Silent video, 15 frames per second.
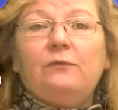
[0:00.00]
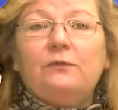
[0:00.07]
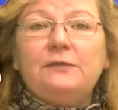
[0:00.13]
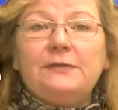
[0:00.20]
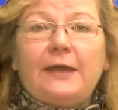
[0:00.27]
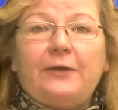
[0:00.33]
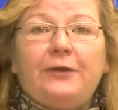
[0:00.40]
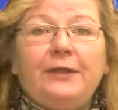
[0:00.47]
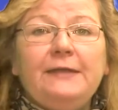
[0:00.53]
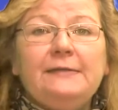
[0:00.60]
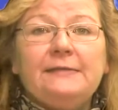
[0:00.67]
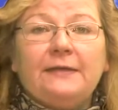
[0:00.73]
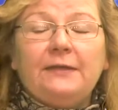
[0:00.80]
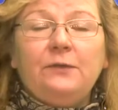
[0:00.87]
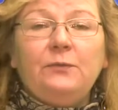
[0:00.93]
For Saturday,
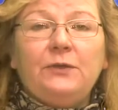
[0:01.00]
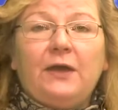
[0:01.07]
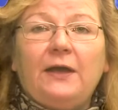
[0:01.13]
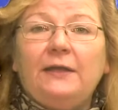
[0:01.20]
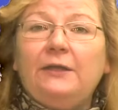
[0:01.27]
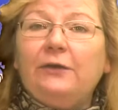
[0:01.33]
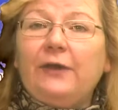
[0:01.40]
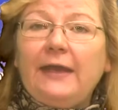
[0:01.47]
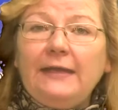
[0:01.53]
sunny with a high near